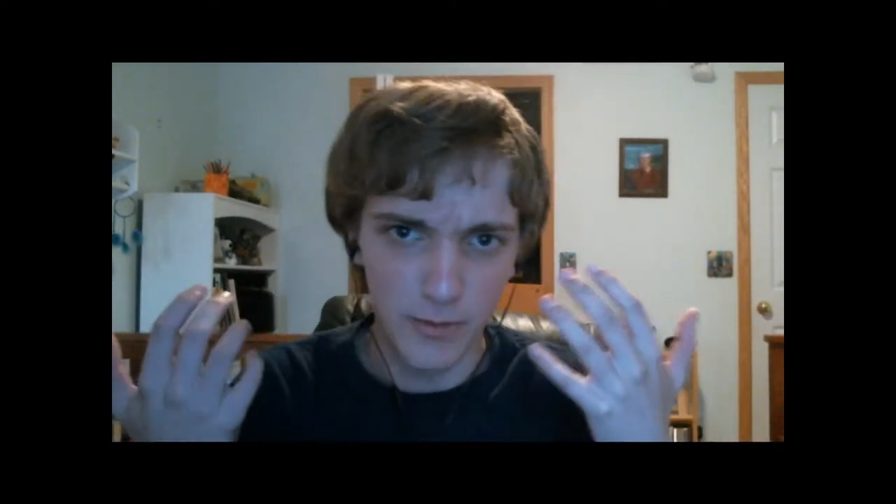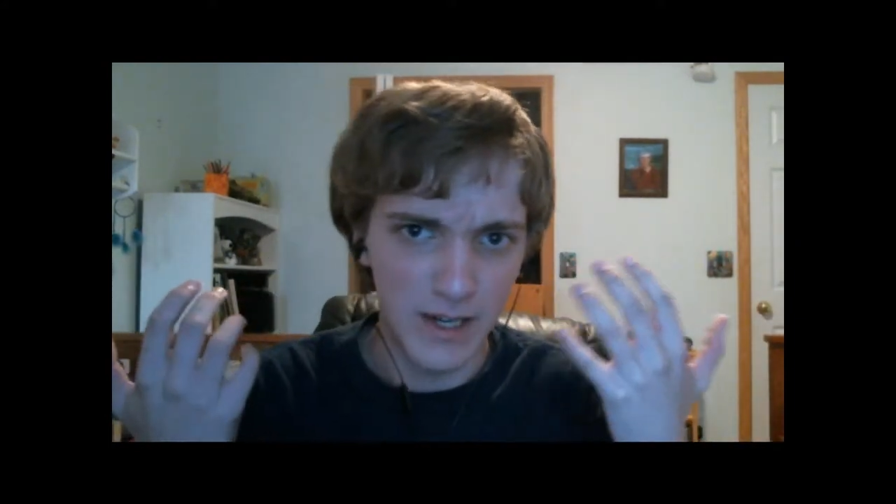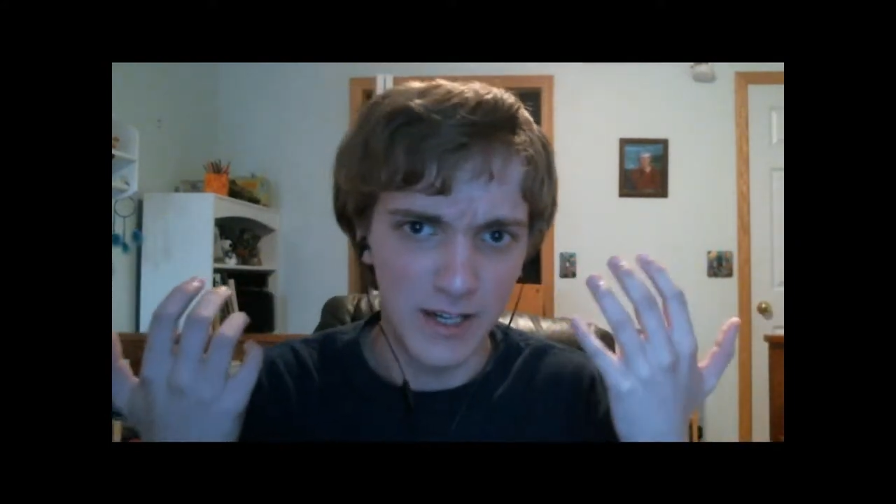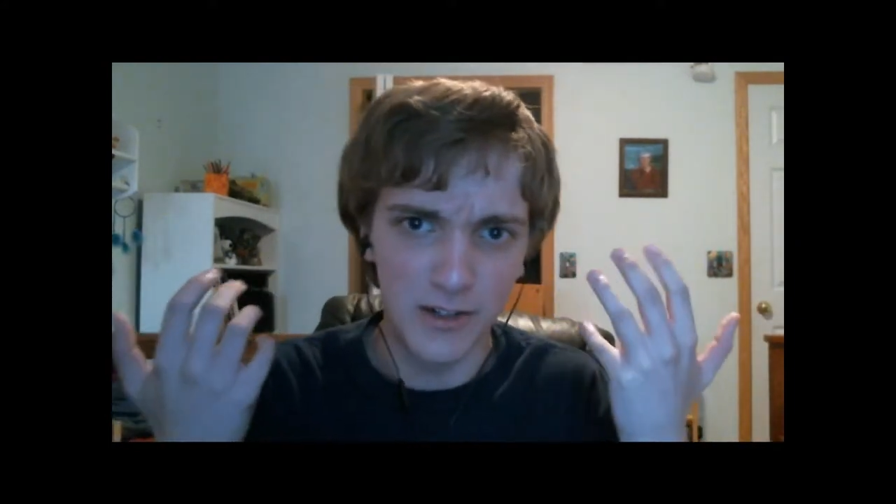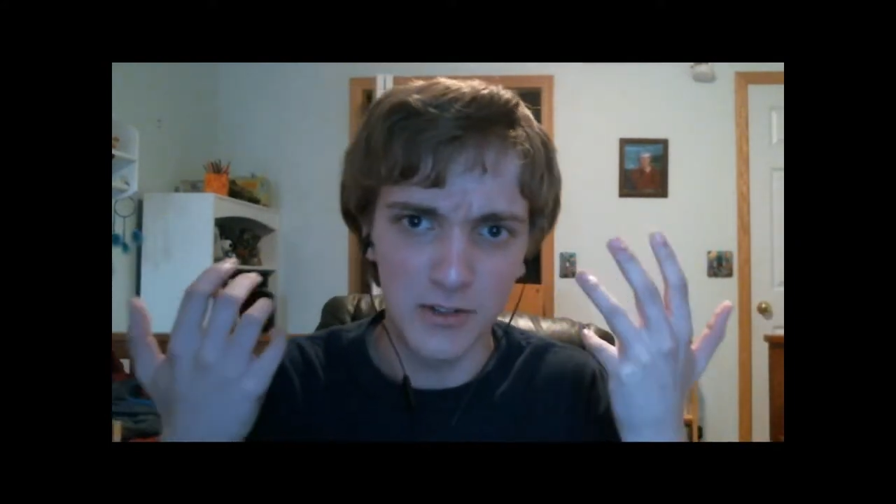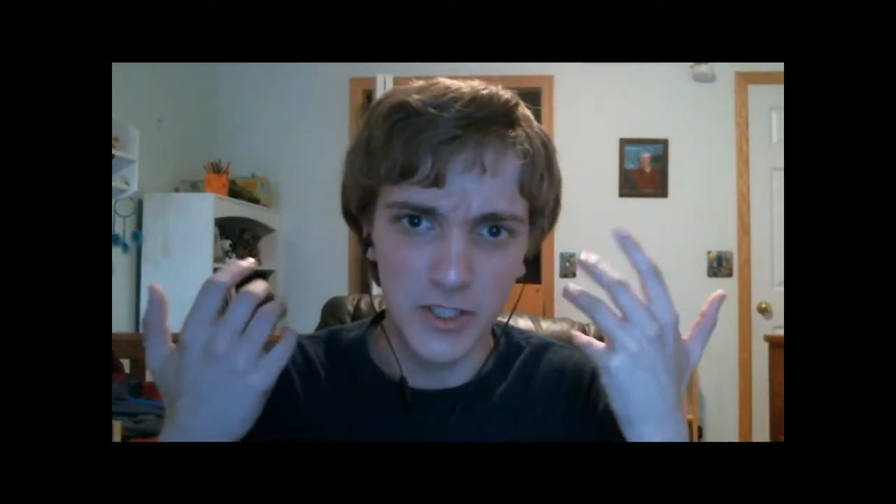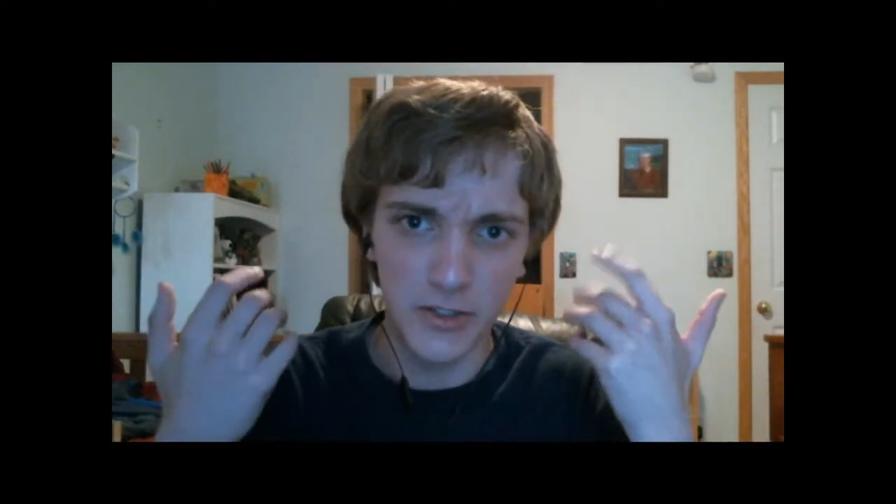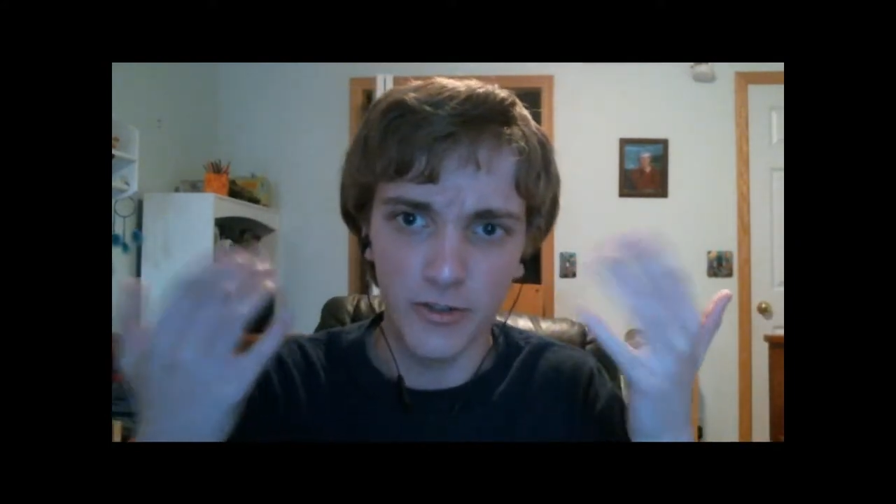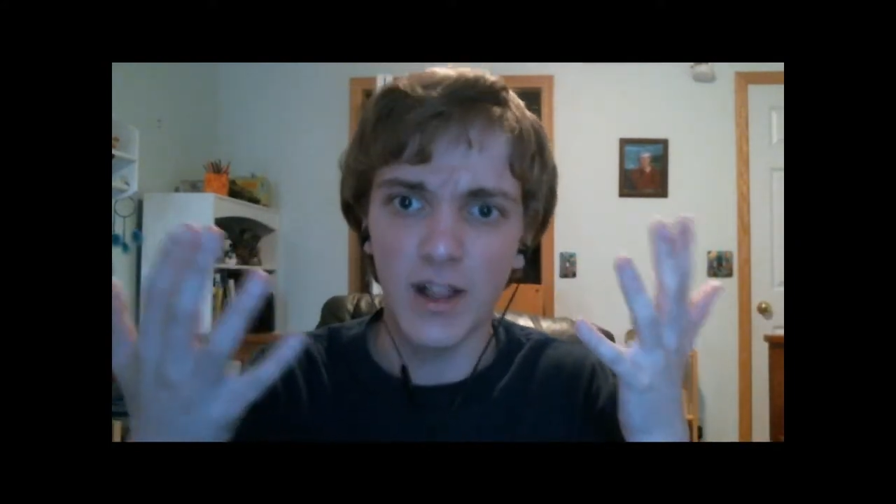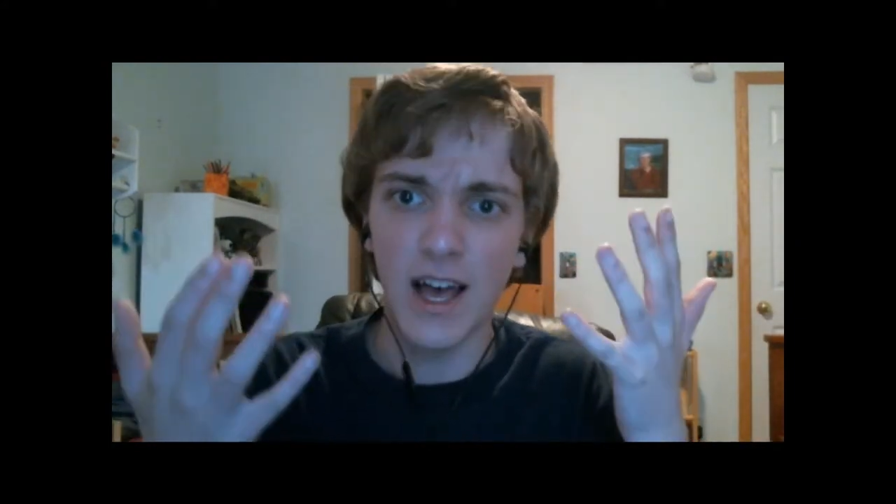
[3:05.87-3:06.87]
well,
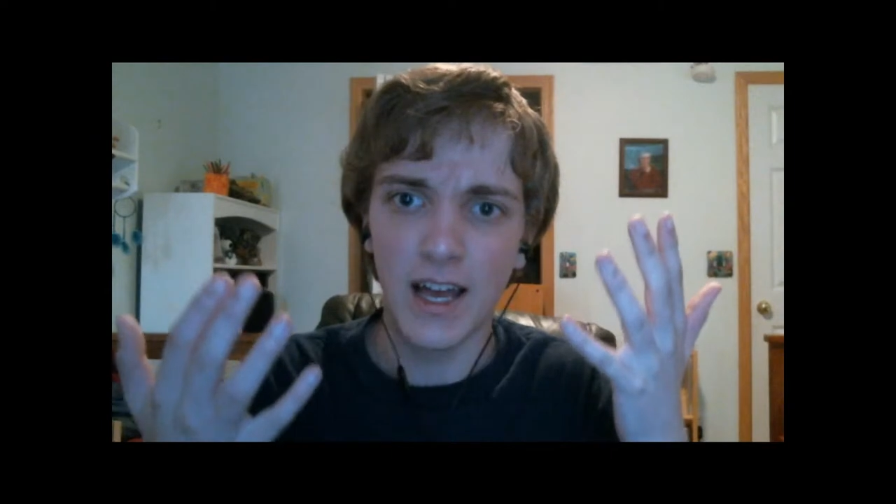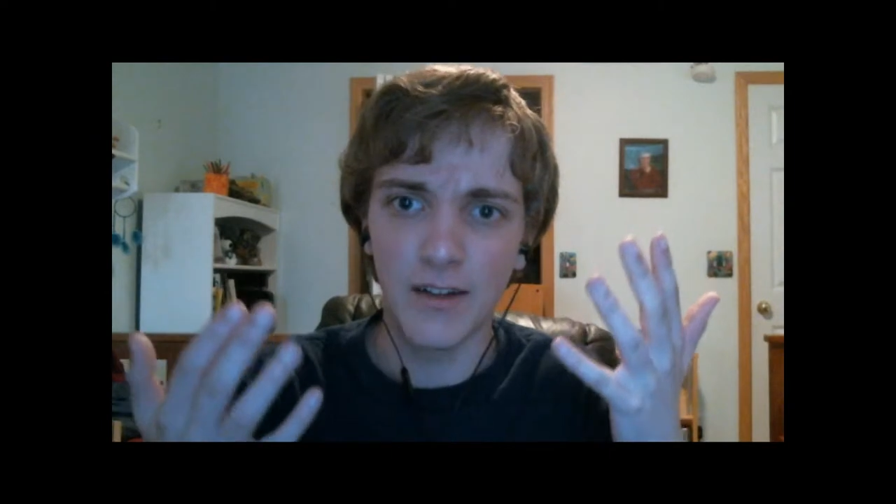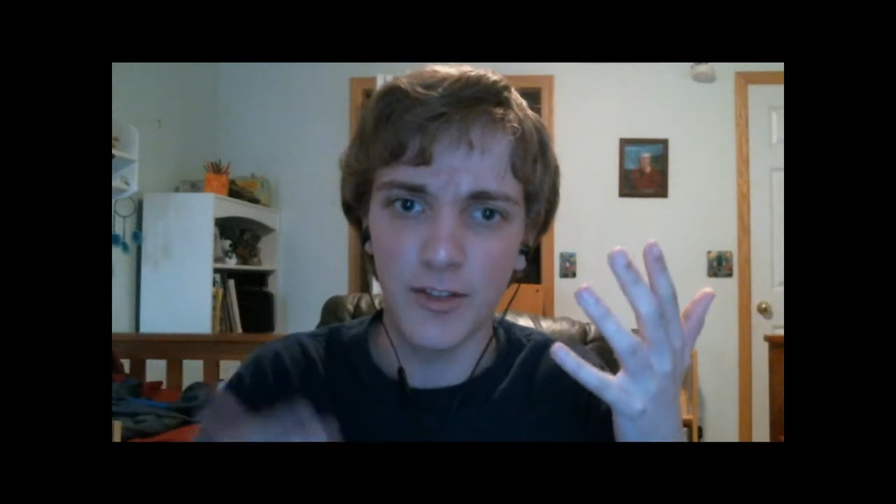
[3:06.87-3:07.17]
you're alive.